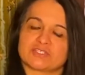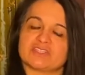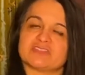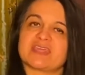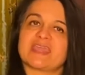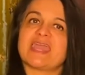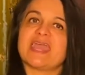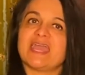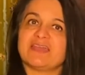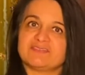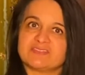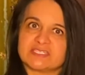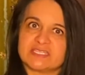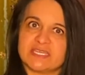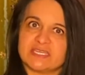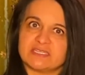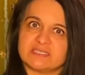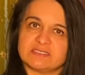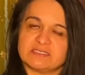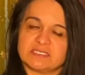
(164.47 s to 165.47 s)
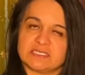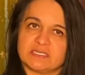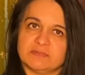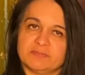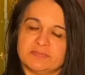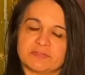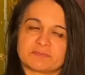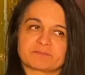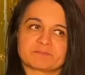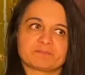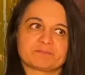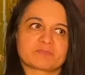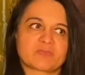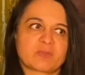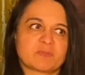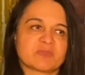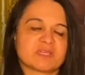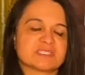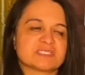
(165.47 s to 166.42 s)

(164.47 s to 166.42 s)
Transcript: They have to get in deep, because